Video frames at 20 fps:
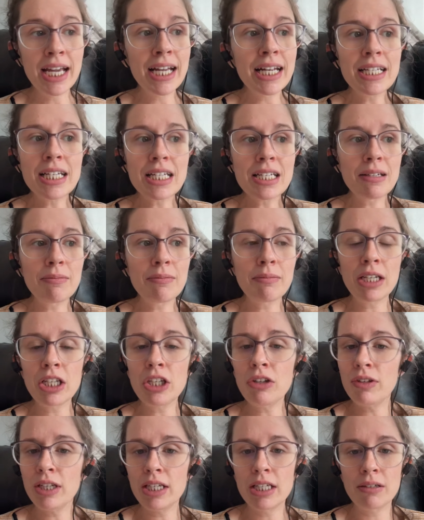It doesn't mean
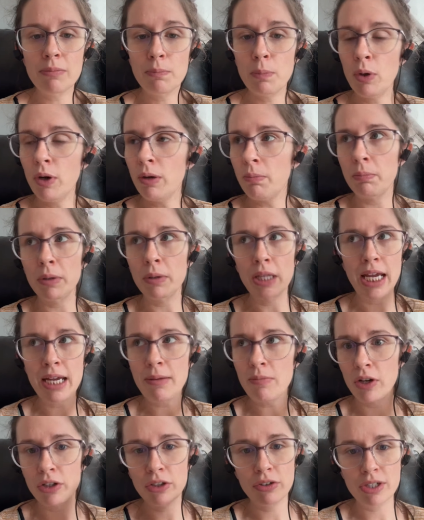you need to put
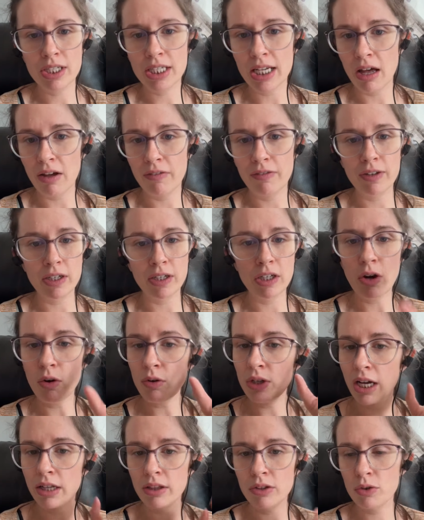blame on yourself and go
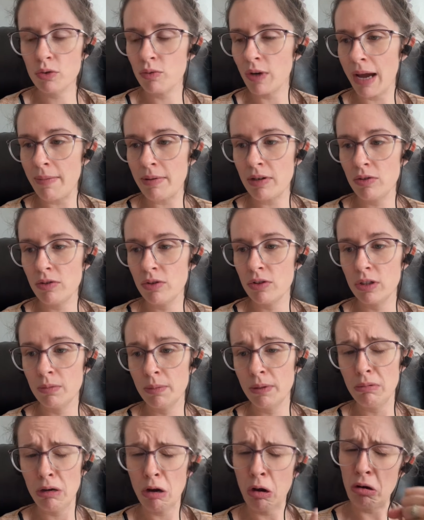down those rabbit holes where
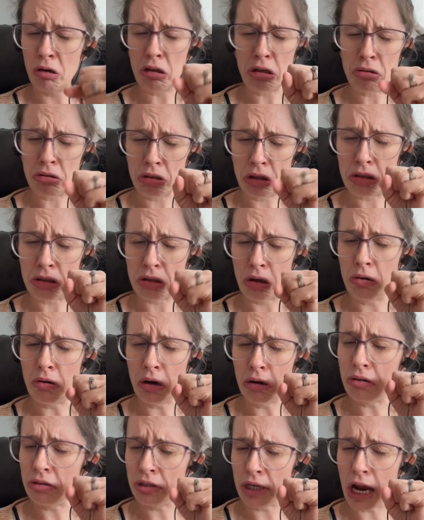people, oh, you just don't
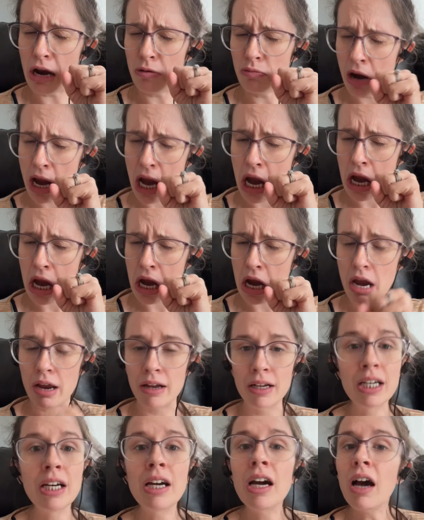understand. Wait,
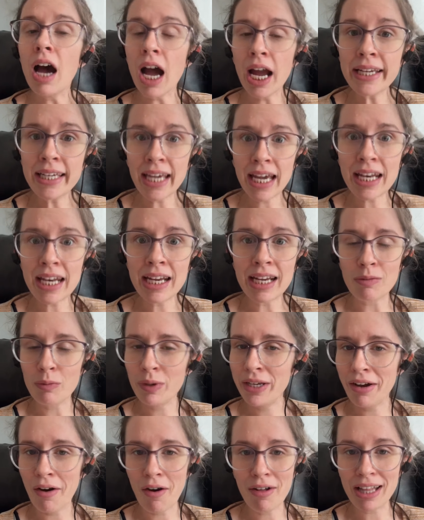I get it.
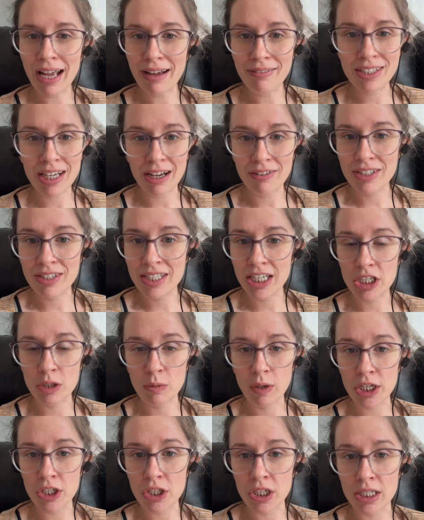We all have tough
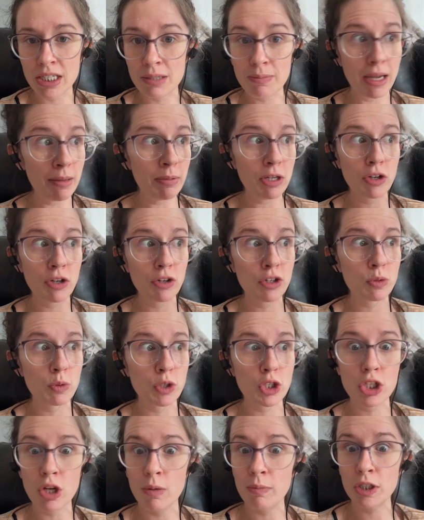situations. Maybe yours
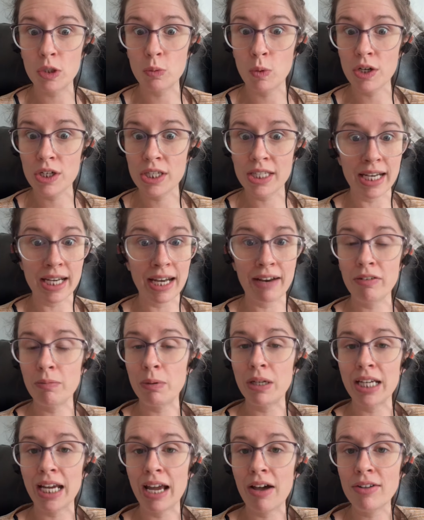was so much worse than
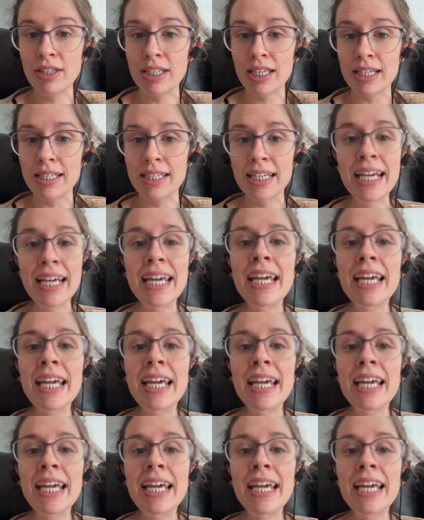everybody else's.